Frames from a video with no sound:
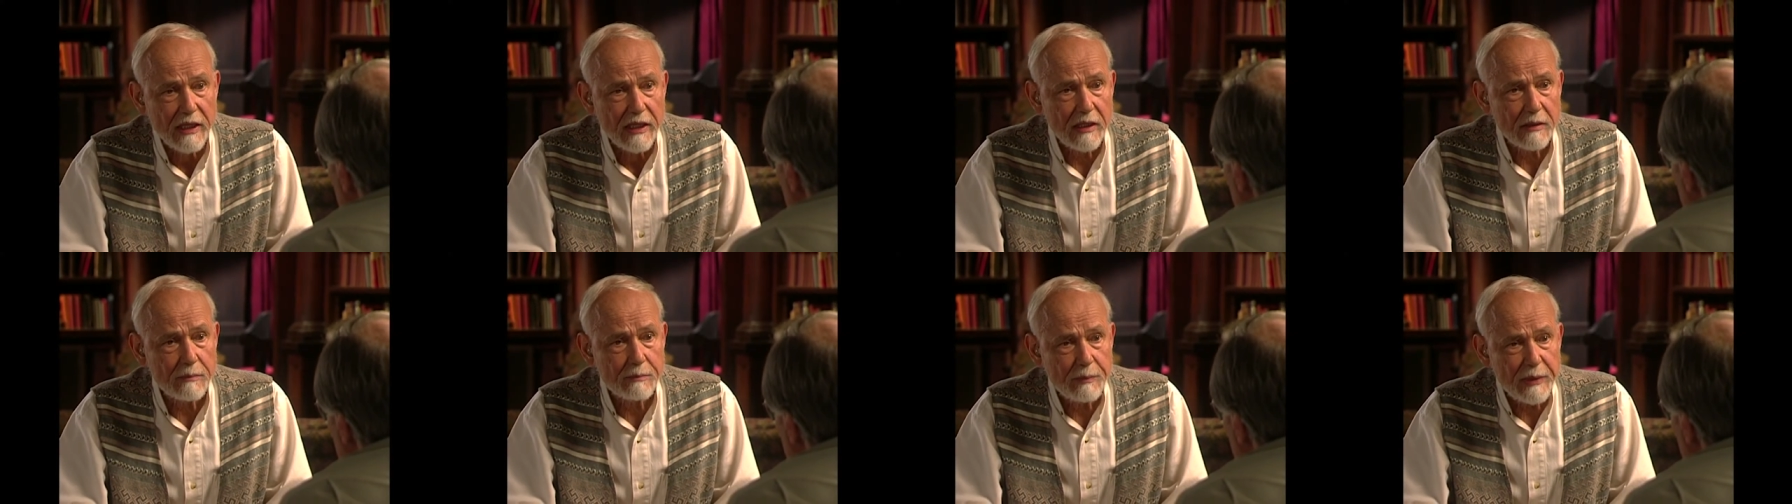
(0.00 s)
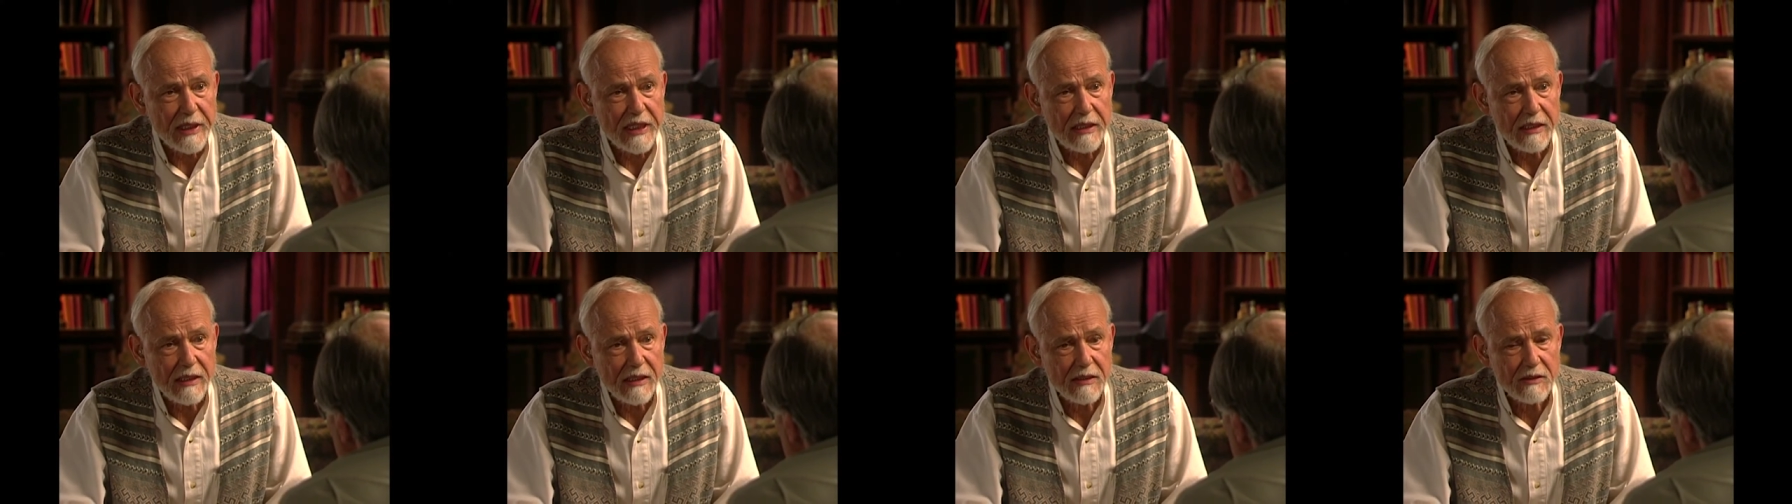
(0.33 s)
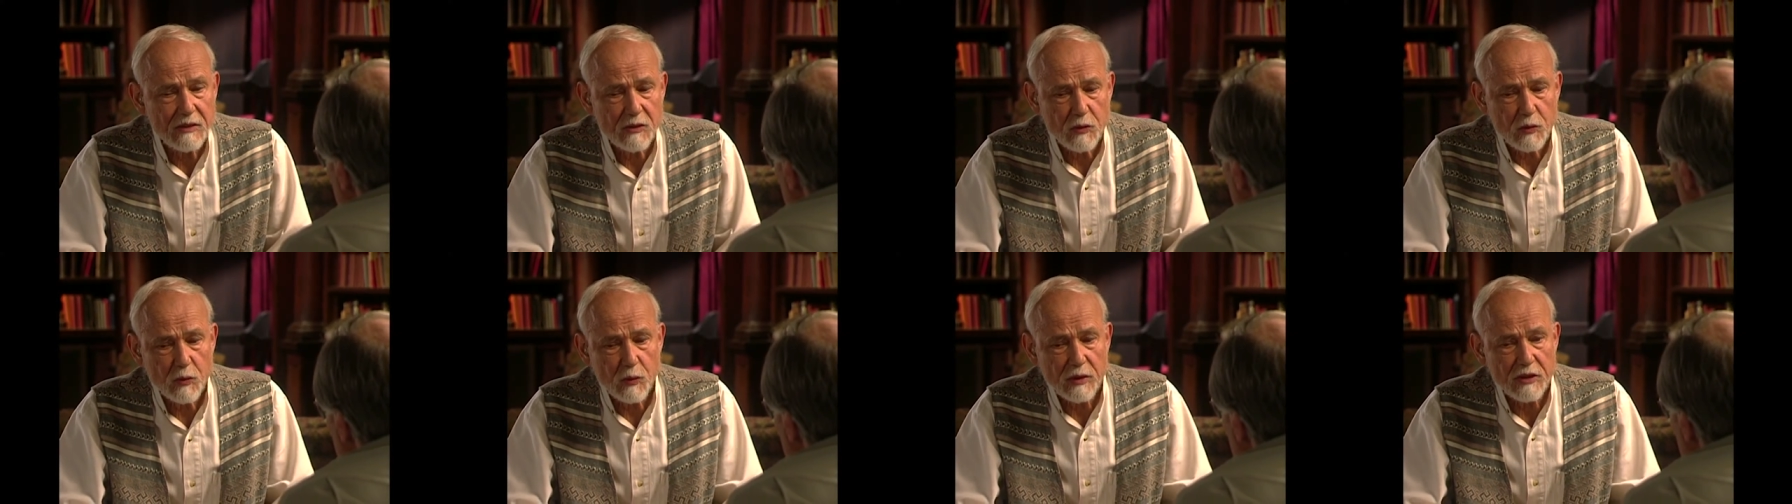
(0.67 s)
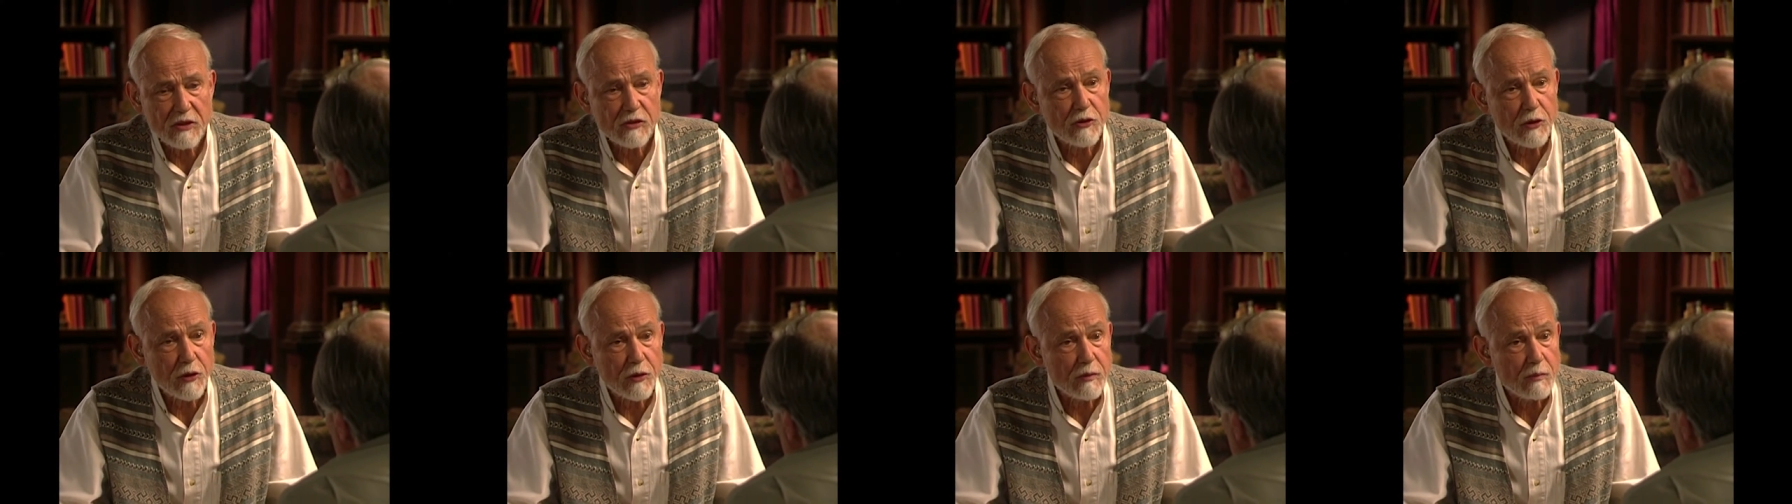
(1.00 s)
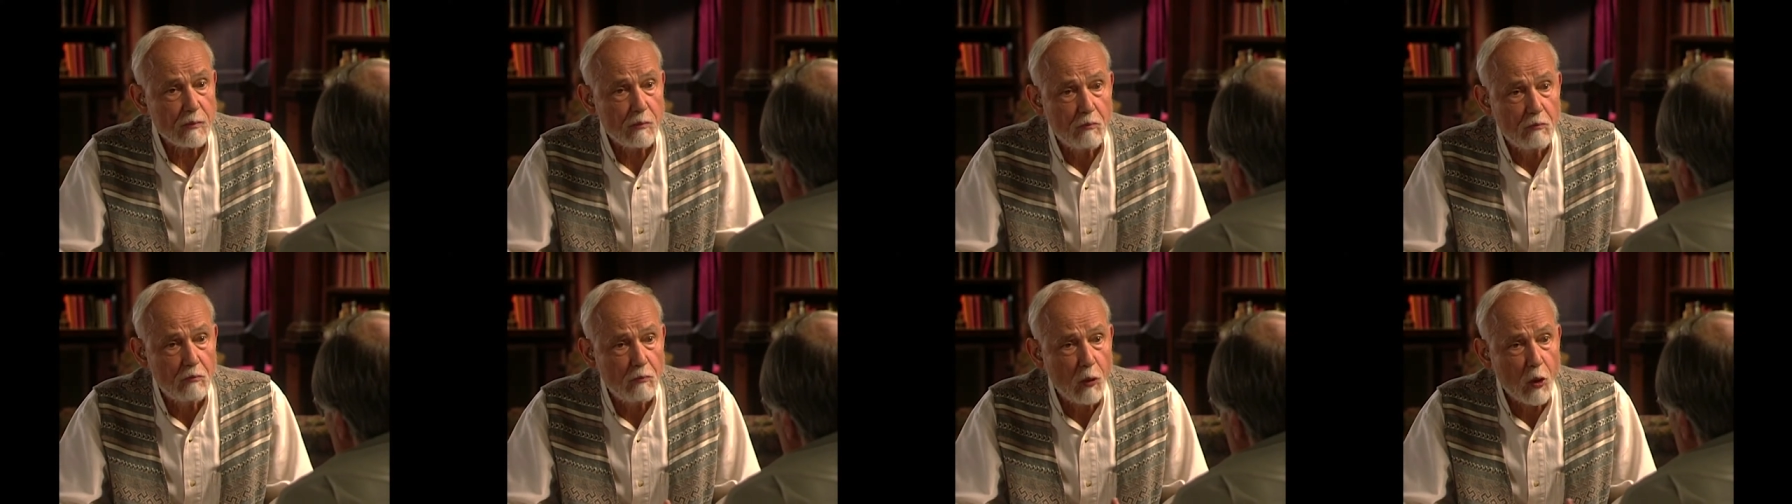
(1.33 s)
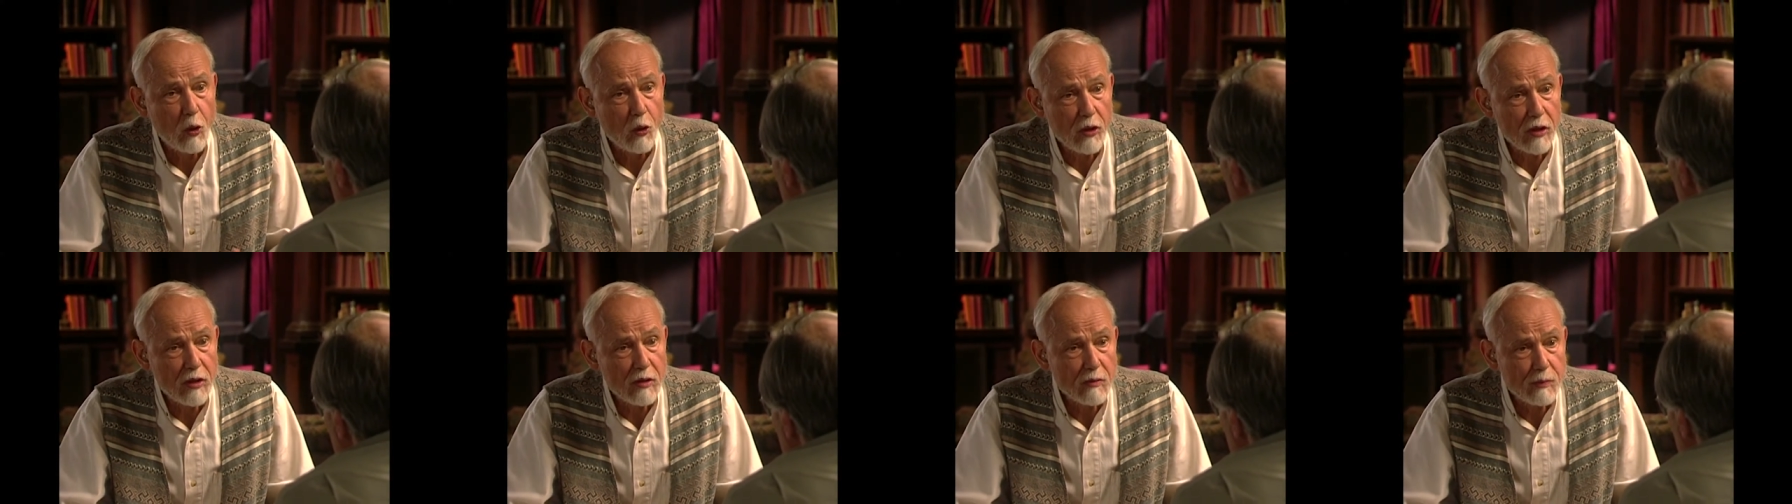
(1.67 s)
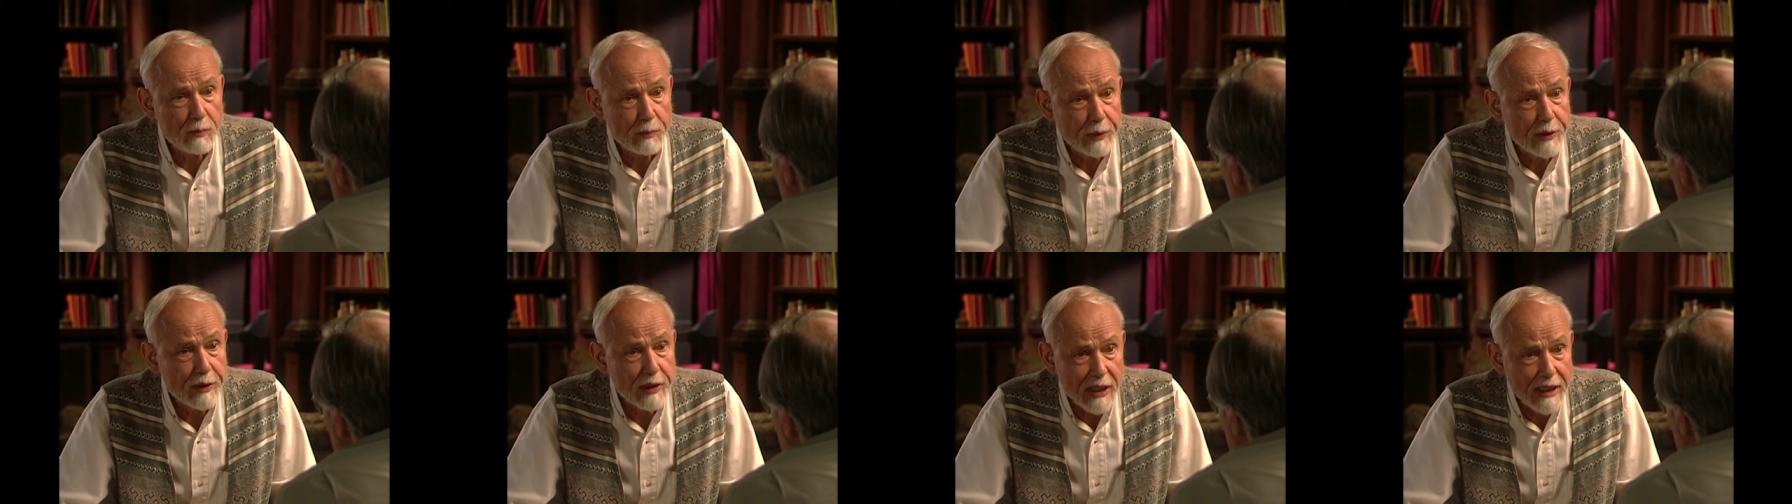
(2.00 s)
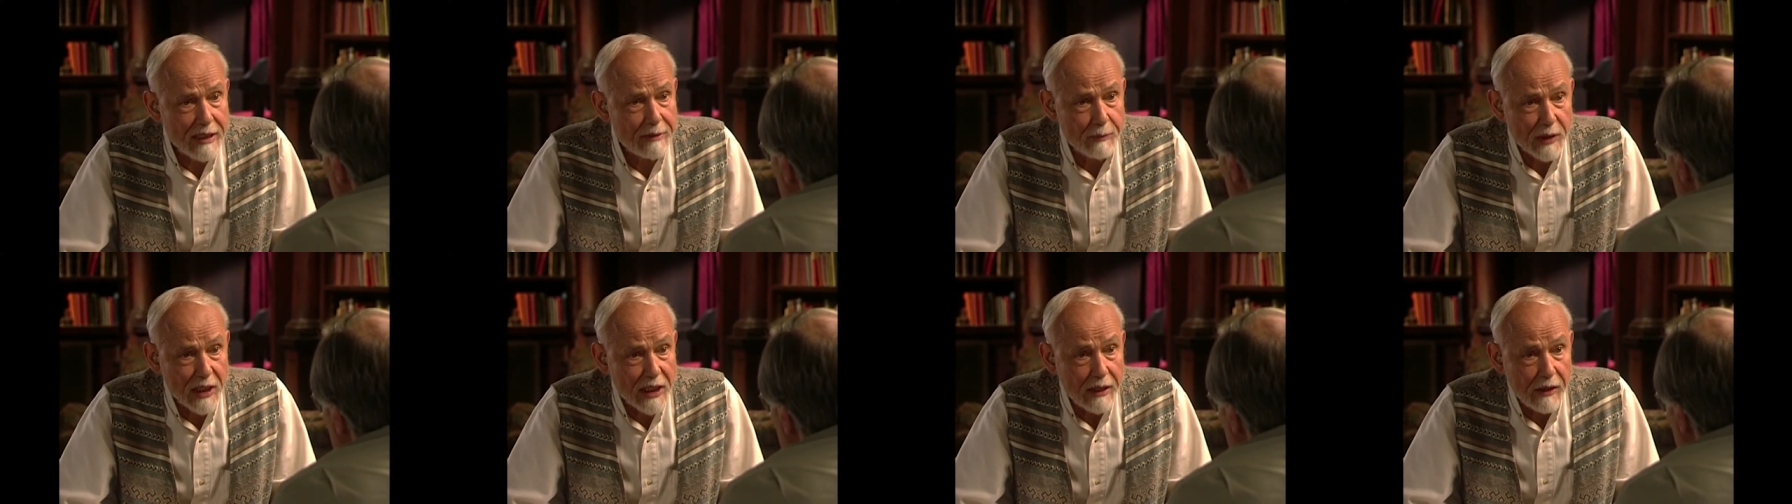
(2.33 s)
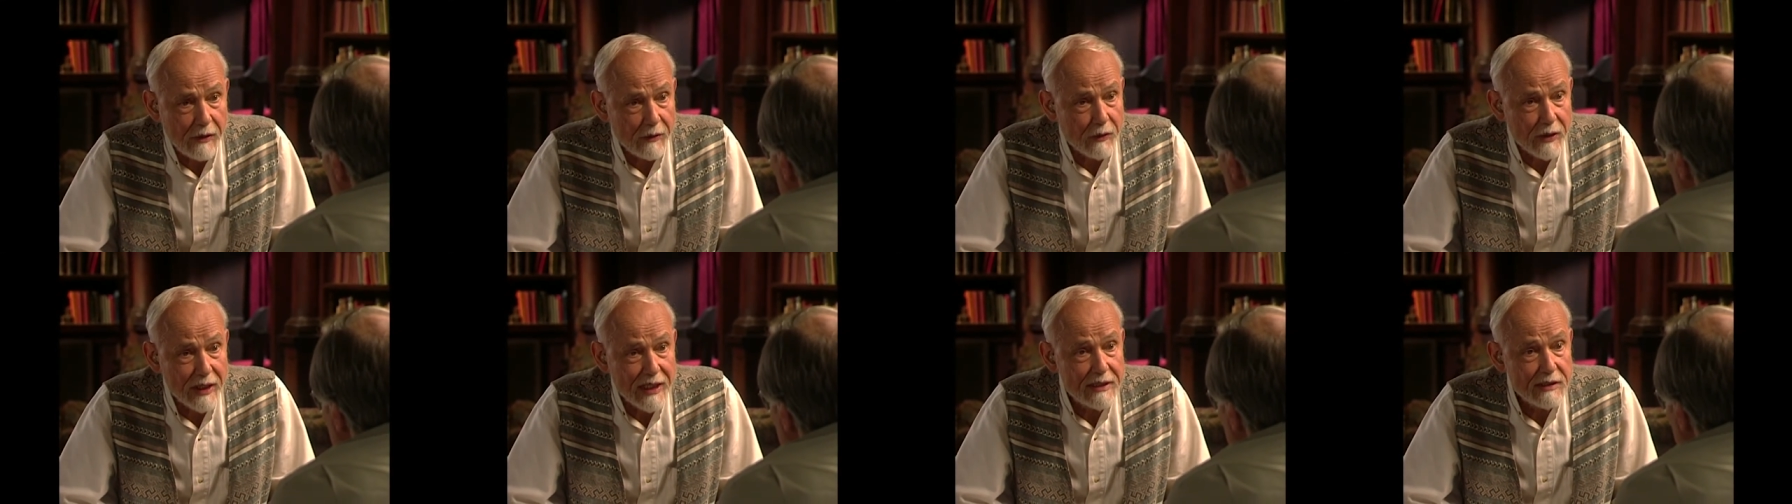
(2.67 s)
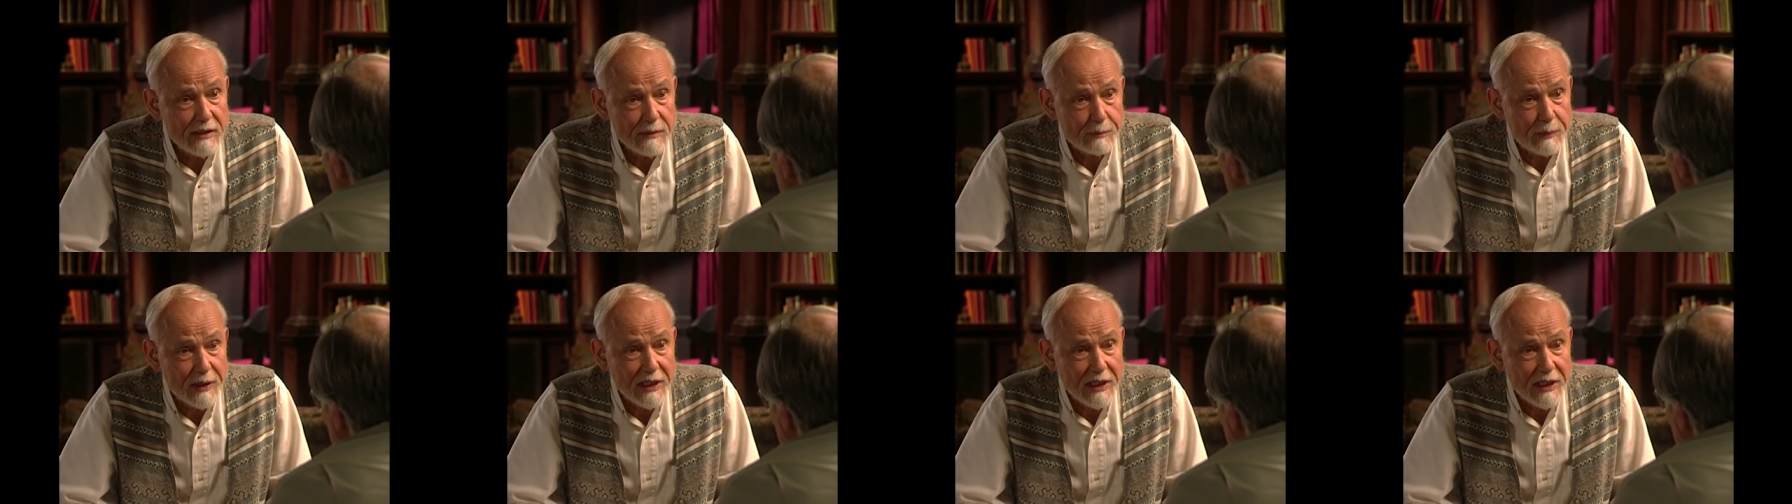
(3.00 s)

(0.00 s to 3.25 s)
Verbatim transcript: It begins with certain moral preliminaries,